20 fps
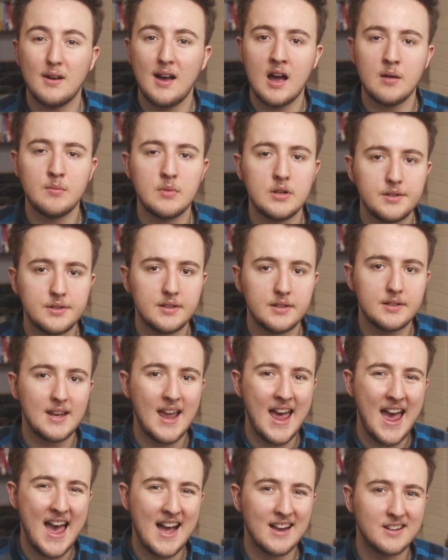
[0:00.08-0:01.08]
much does it
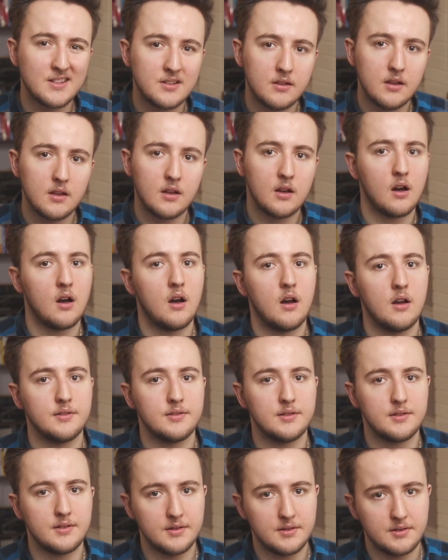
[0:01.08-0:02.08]
actually
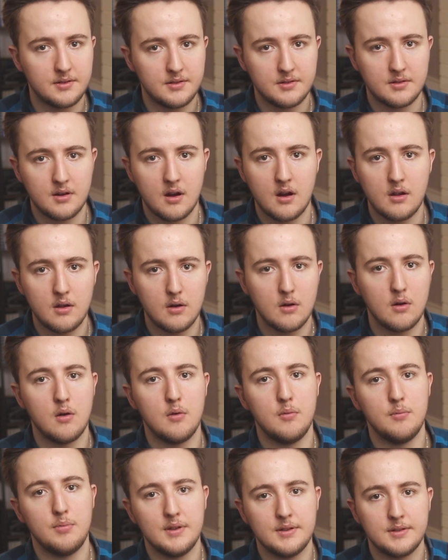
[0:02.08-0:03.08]
cost to start your
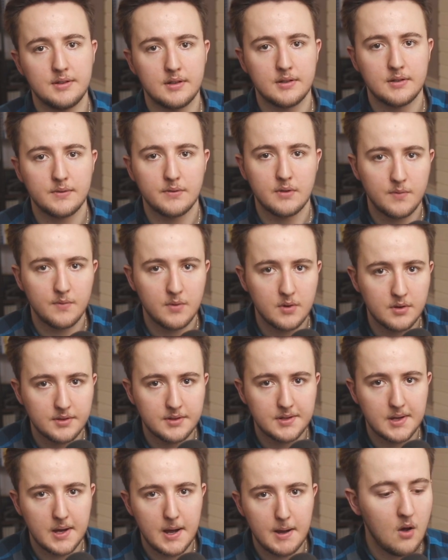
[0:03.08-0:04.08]
own business for the first
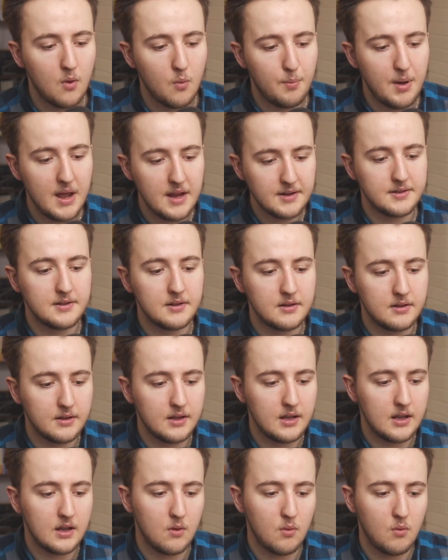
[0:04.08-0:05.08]
time?
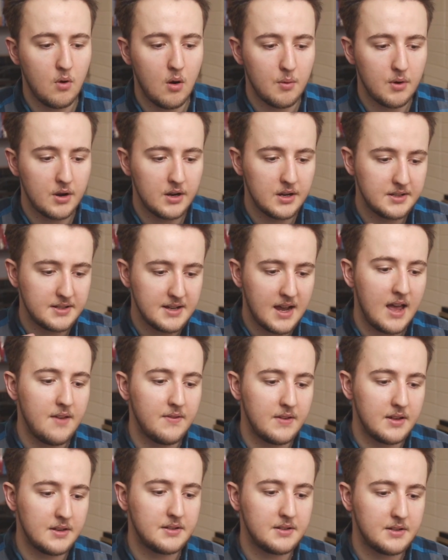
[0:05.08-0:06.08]
Basically, what we're gonna dive
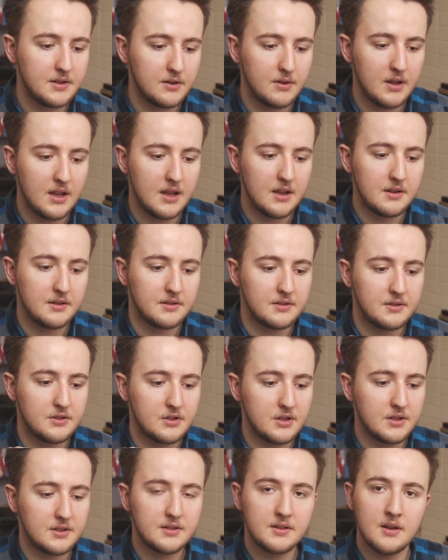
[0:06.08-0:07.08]
into is
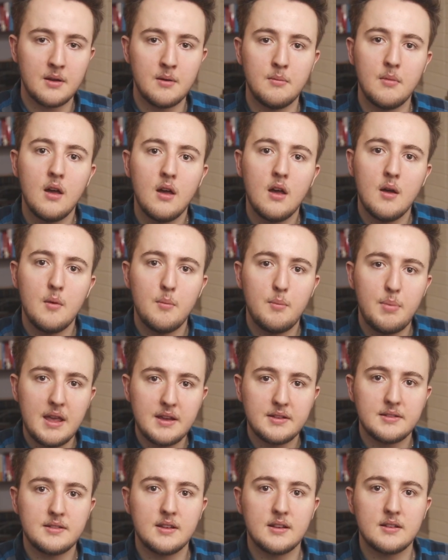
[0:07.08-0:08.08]
just some
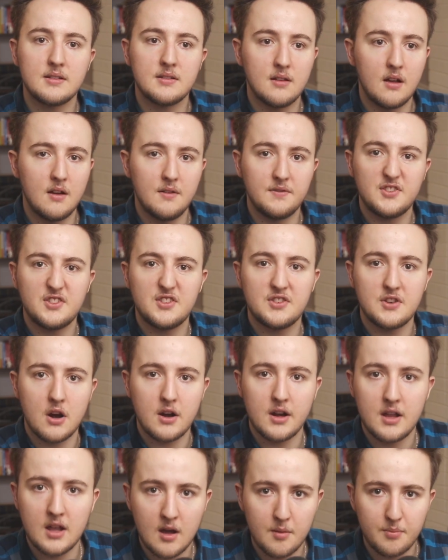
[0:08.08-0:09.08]
basics of
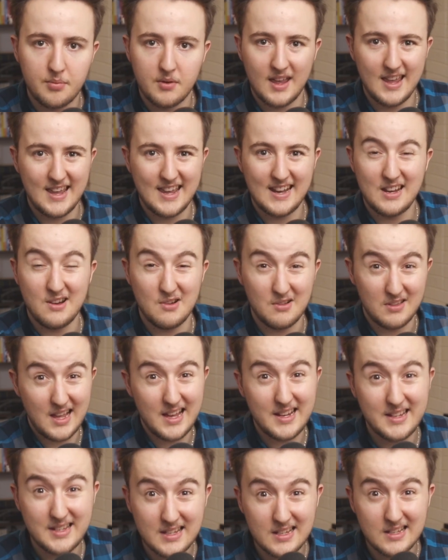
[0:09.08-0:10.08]
starting up and getting your
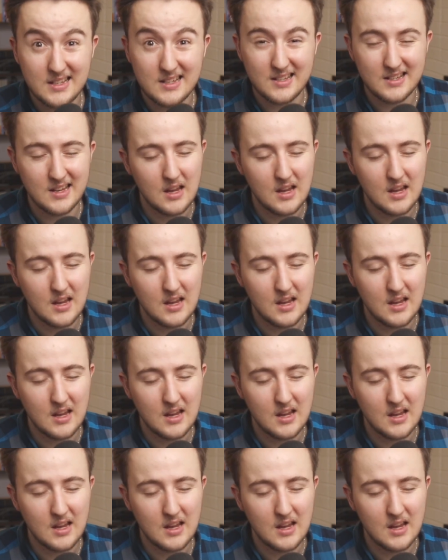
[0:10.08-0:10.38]
license,